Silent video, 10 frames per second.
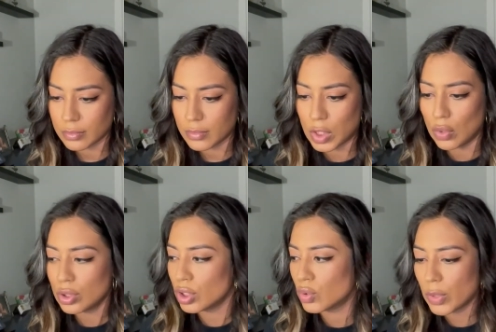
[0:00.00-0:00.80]
Don't
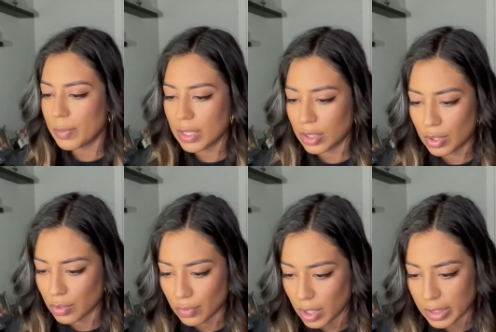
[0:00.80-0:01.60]
just sweep it under the
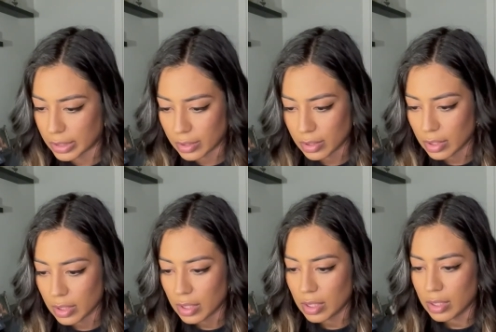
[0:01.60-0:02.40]
rug.
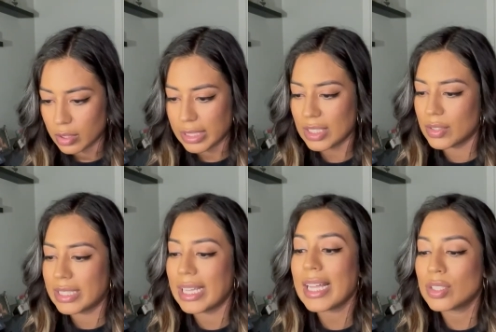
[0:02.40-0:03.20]
That's
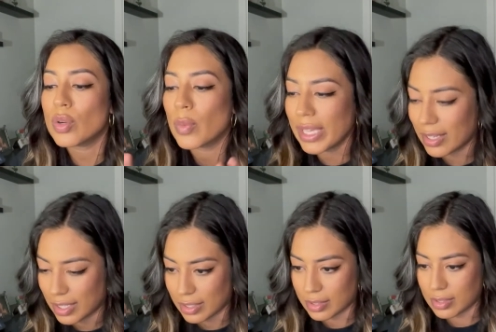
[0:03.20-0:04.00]
that's a
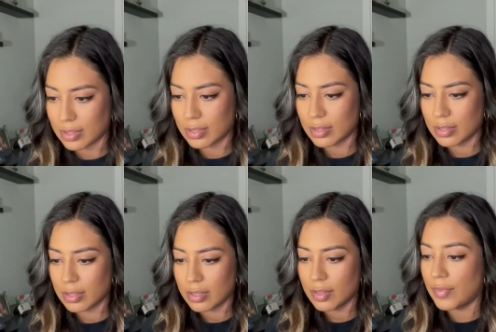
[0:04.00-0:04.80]
weakness.
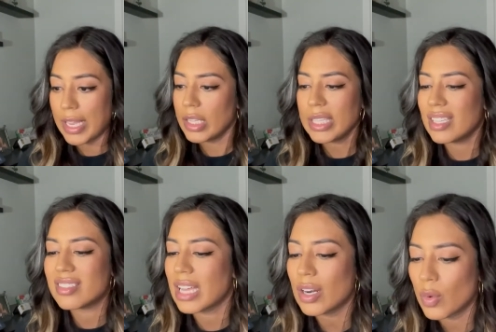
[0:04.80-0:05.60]
Failing is
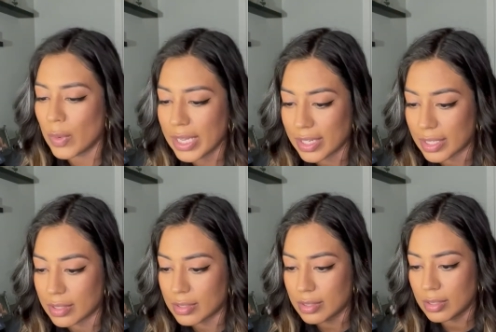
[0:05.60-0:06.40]
not a
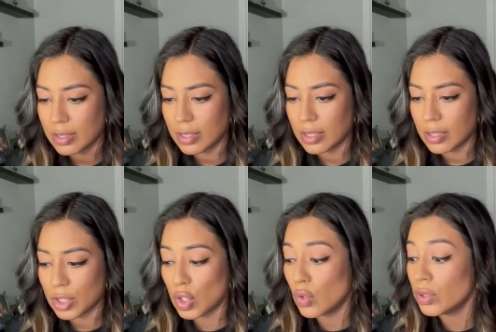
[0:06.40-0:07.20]
weakness.
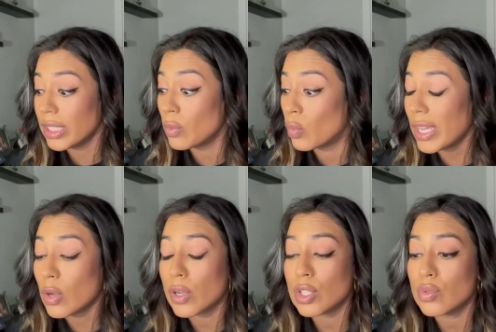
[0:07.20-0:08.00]
You're only weak
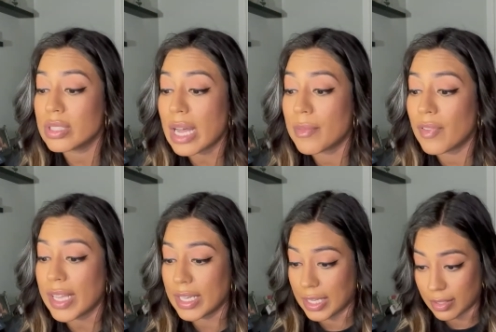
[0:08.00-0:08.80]
when you stop
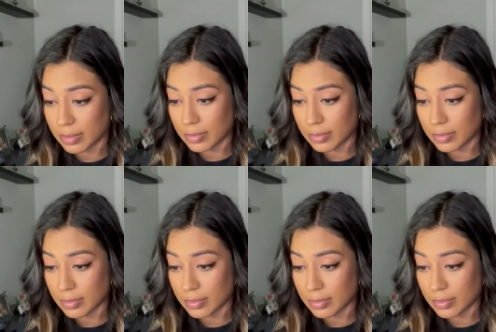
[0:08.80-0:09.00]
fighting.